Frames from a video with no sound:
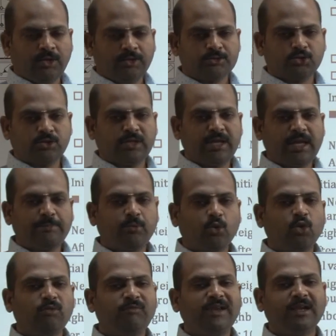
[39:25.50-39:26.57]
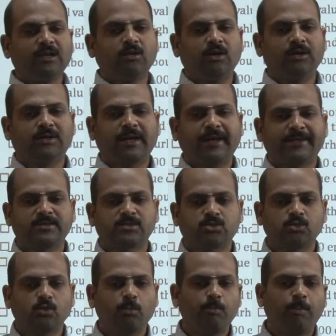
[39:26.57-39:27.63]
So, the neighborhood will
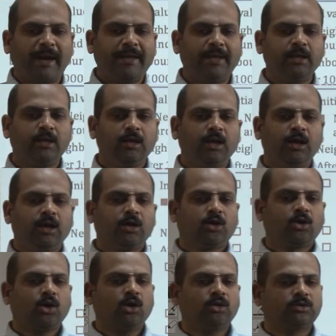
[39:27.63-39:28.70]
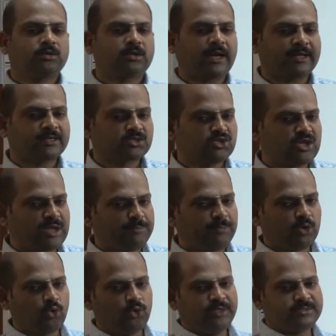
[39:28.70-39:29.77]
contract by contracts
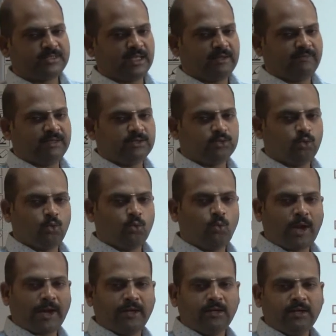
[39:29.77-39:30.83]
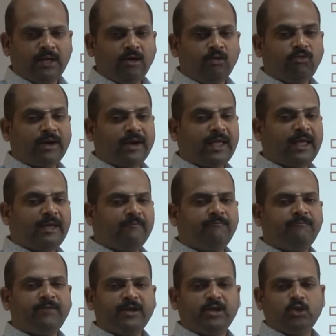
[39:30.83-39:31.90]
neighborhood is equal to 1 for
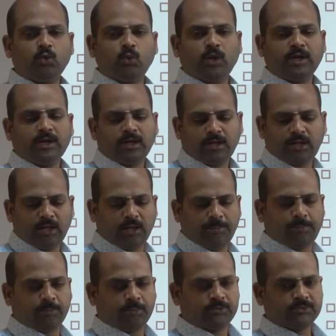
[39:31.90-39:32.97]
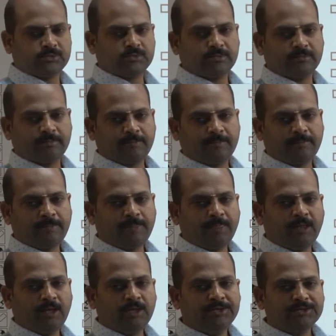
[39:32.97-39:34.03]
every 200 epochs.
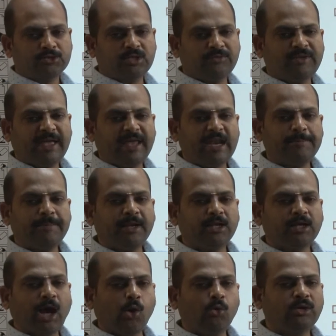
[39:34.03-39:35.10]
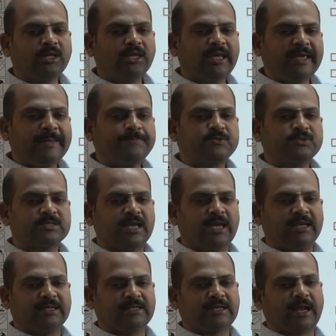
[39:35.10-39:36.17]
So, the variable count keeps
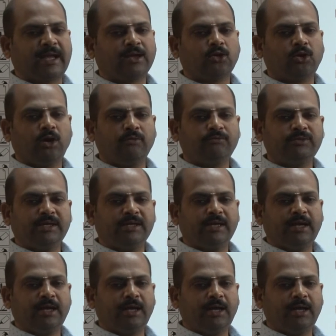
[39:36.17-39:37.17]
a track of the